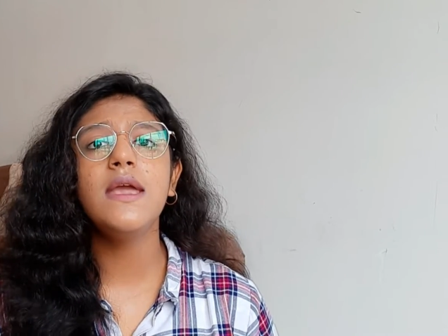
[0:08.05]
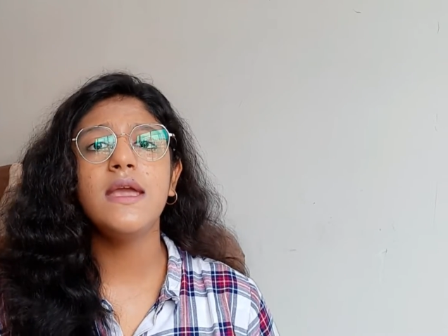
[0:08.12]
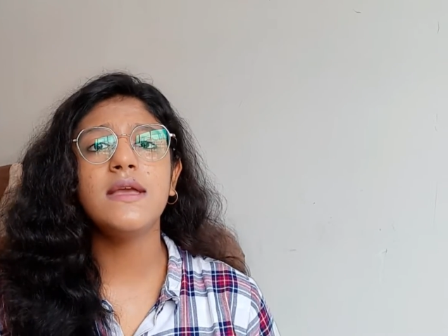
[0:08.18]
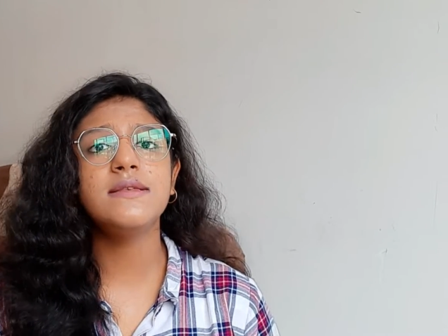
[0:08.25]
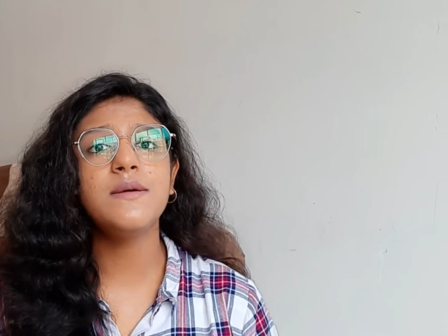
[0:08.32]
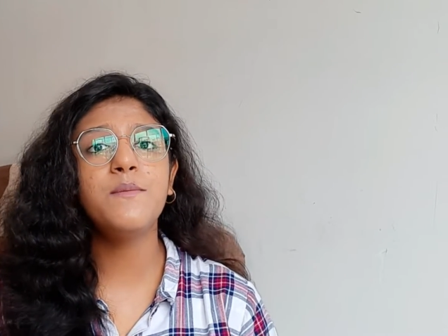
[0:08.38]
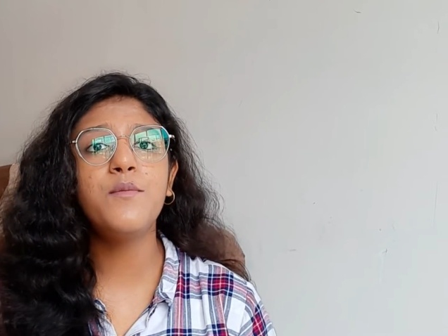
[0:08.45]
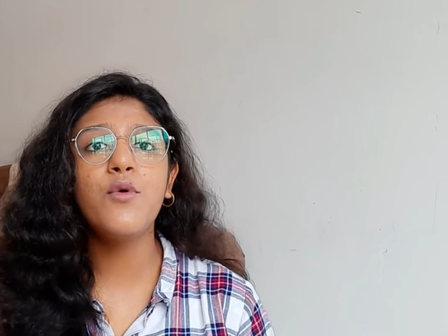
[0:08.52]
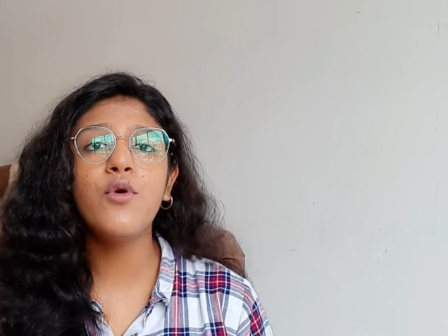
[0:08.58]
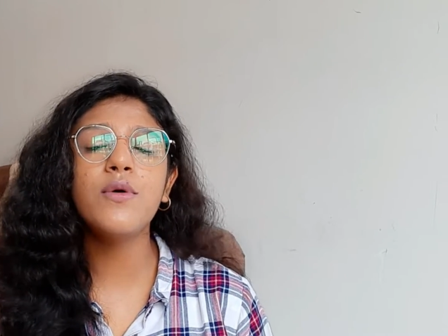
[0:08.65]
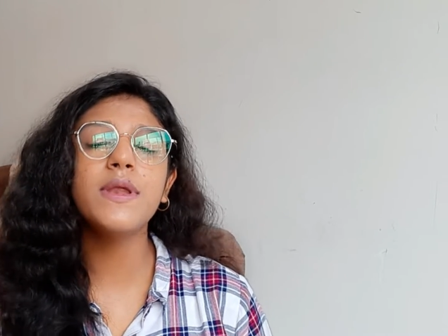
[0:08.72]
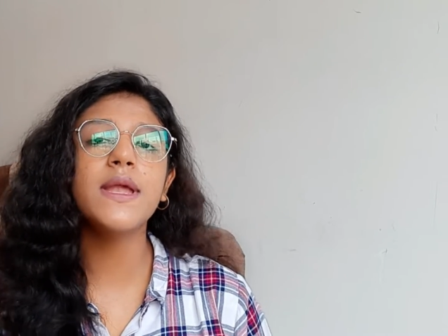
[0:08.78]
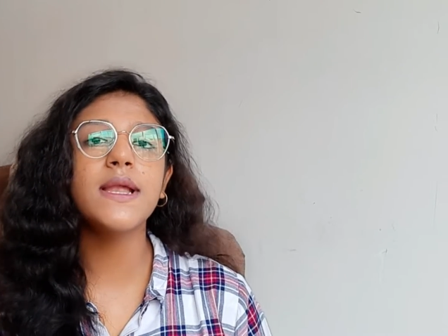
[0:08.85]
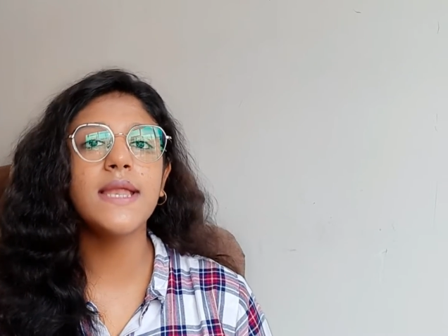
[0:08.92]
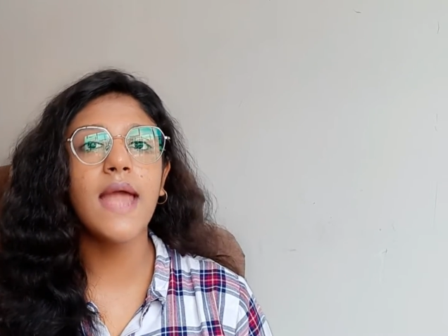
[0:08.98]
is a
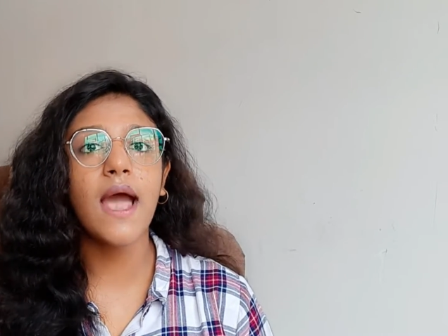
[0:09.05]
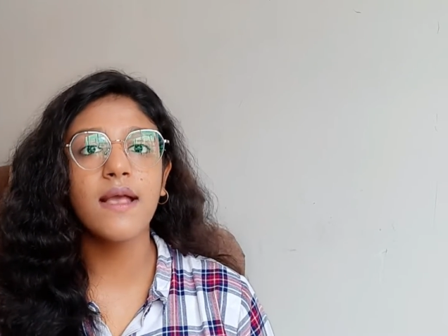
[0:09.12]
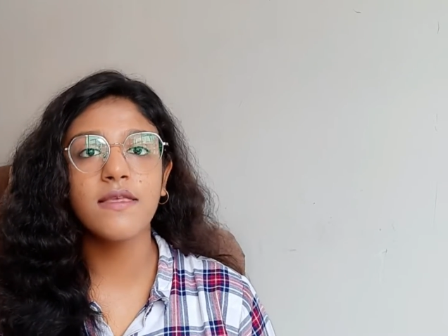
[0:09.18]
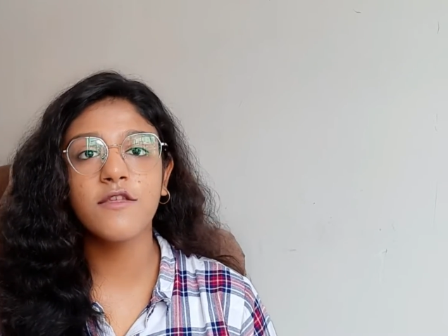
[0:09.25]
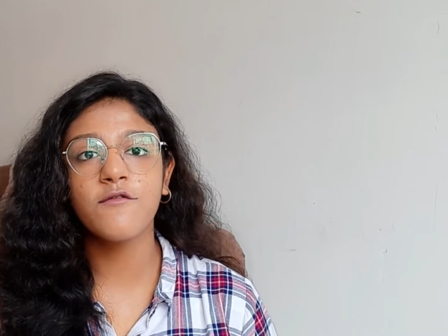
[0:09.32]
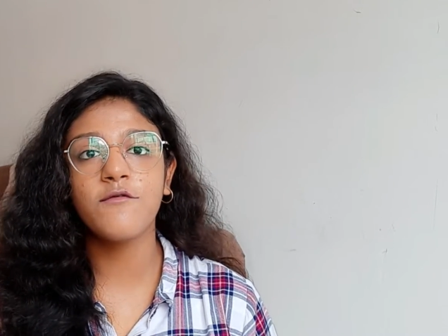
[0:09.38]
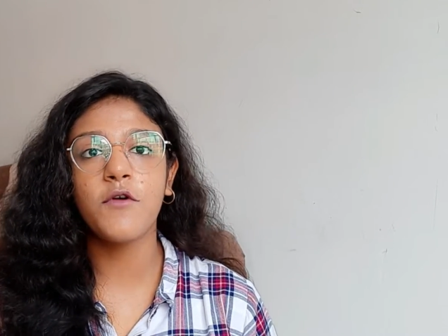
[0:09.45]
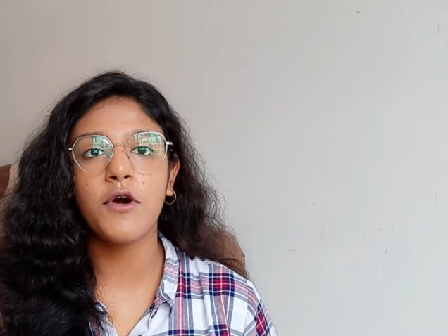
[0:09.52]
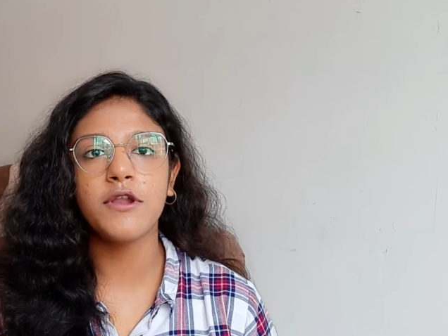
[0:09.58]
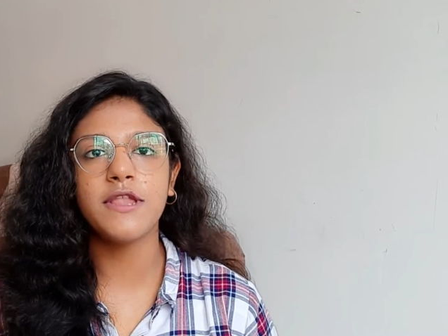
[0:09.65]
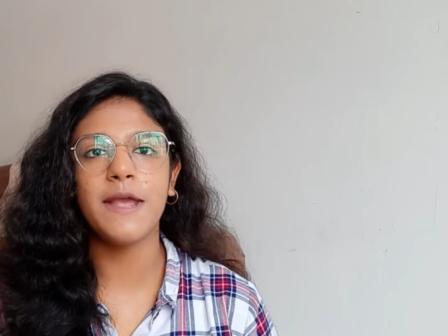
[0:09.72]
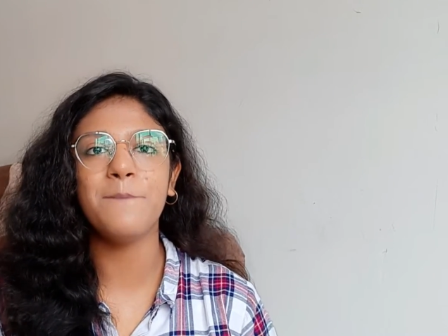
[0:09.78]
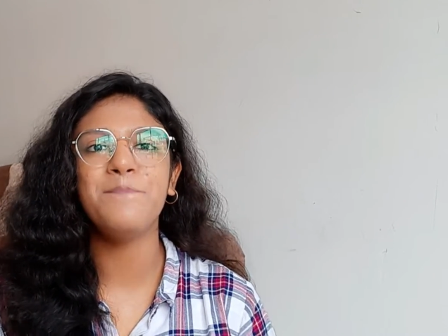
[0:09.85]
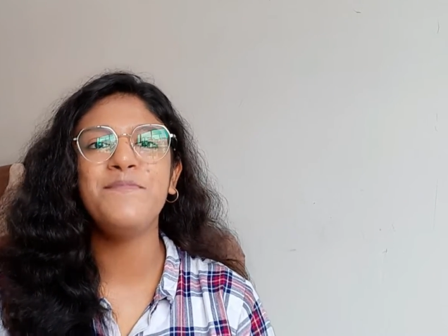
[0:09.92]
boring task for them.